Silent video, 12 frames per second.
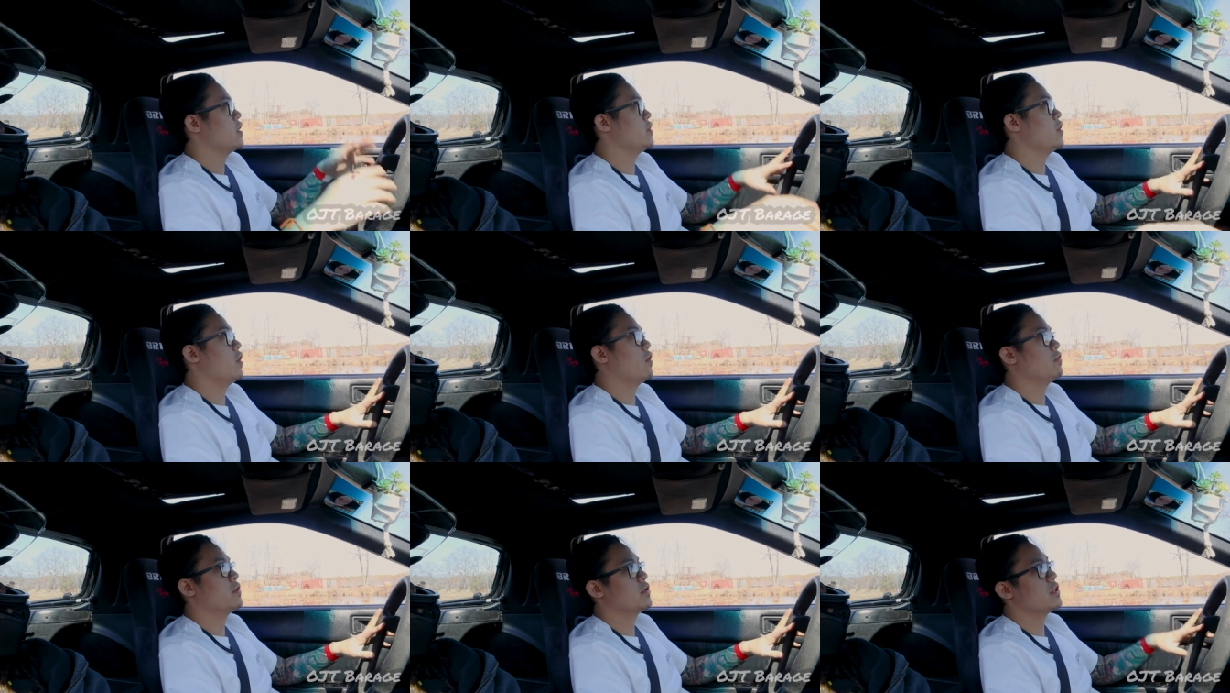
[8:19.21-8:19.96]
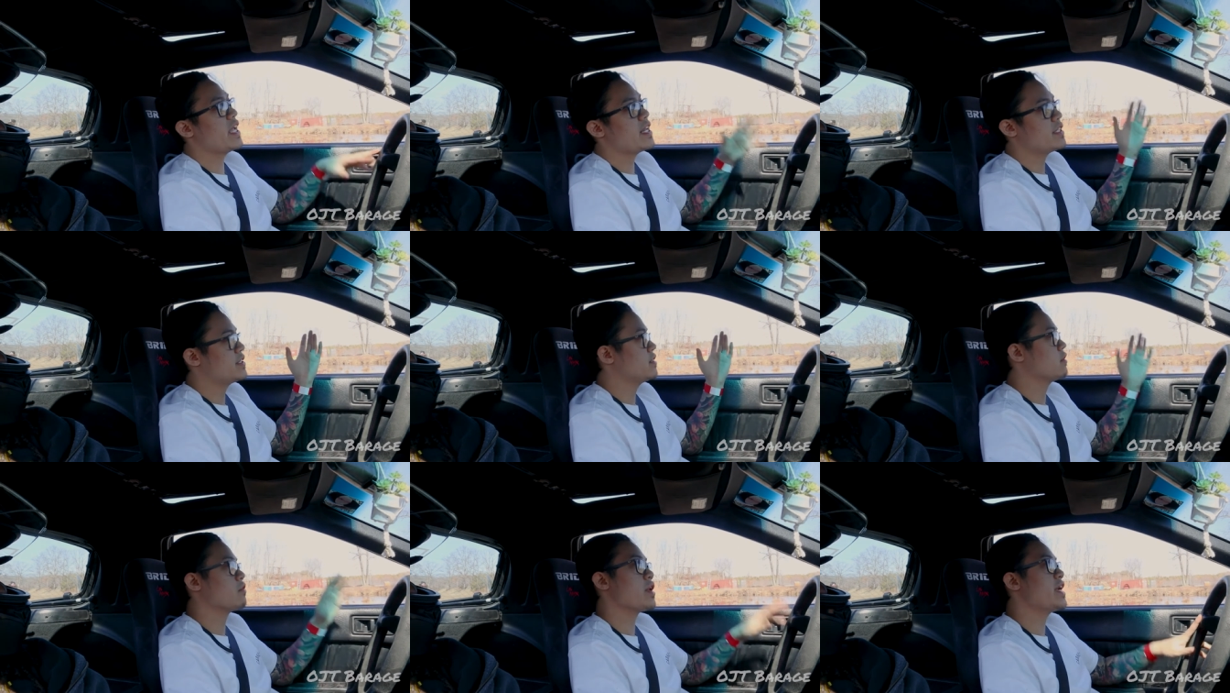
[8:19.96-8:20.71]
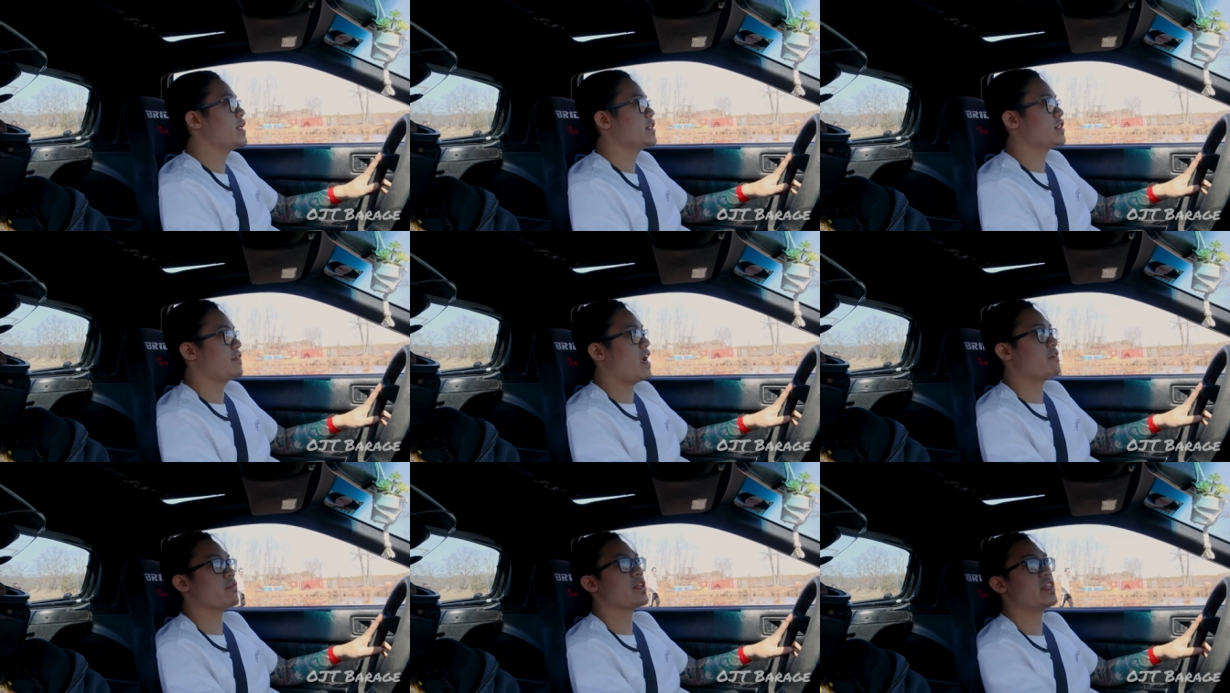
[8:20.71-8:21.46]
you know, the latest and greatest of
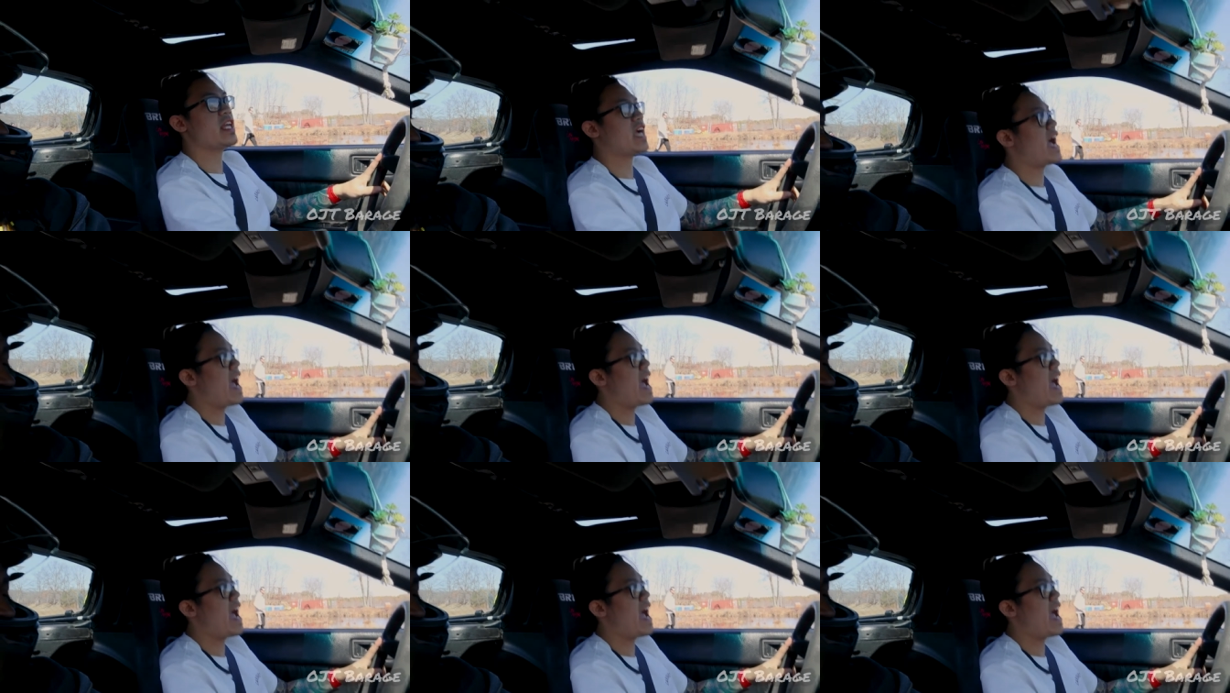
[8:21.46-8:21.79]
everything.